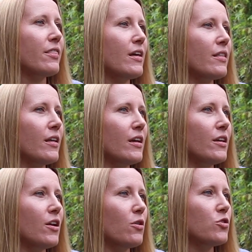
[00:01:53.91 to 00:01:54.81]
think that
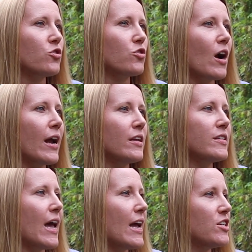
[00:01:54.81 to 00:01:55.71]
trying
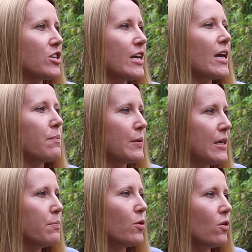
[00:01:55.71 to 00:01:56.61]
to educate
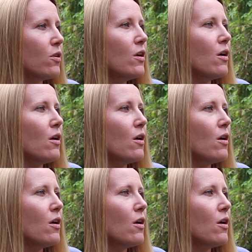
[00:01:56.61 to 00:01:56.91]
people